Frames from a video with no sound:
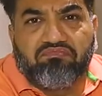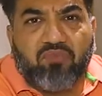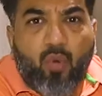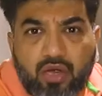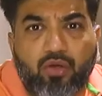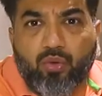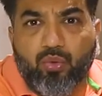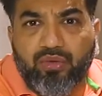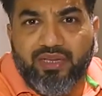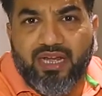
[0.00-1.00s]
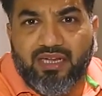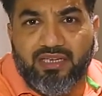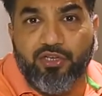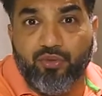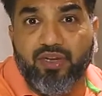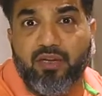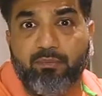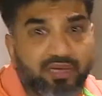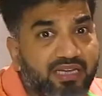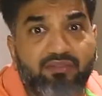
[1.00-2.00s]
want to do DRs and you
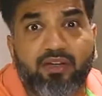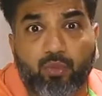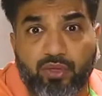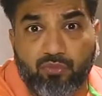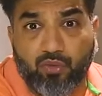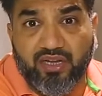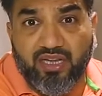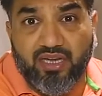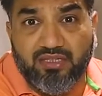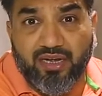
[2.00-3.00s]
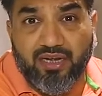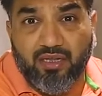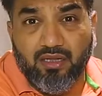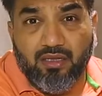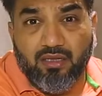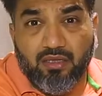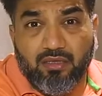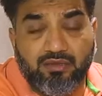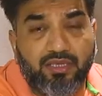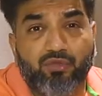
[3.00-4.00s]
really believe in doing more DRs, right?
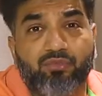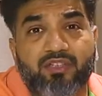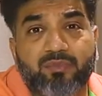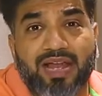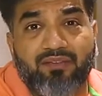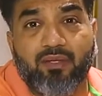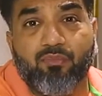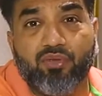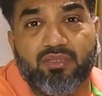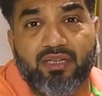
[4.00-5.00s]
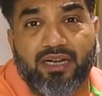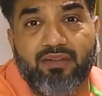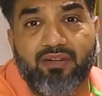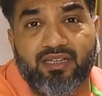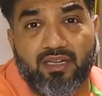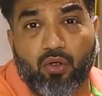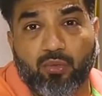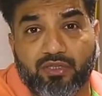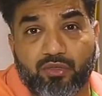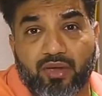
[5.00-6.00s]
Then you must be having books and DVDs
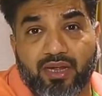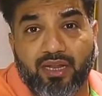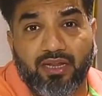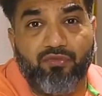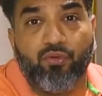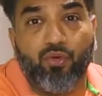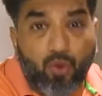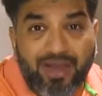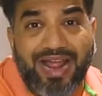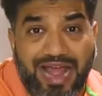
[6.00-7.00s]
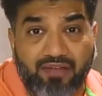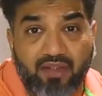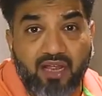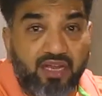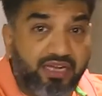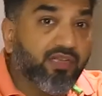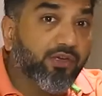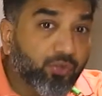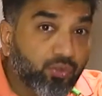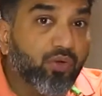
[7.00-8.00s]
along with you, right? If you don't have,
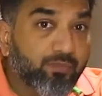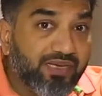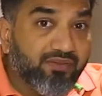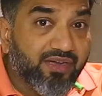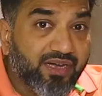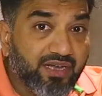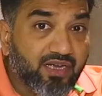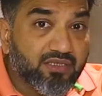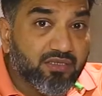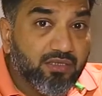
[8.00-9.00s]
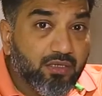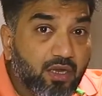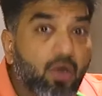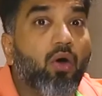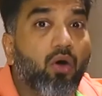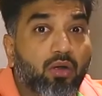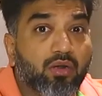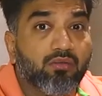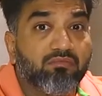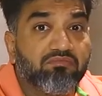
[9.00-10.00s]
either you don't believe in DRs
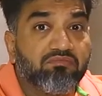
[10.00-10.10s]
or